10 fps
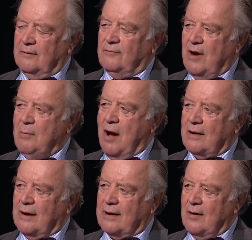free
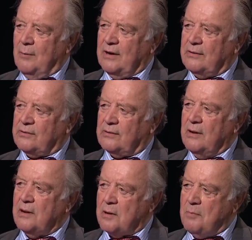market economics,
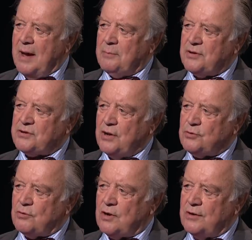combined with a
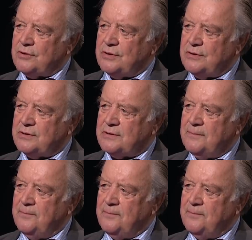social conscience,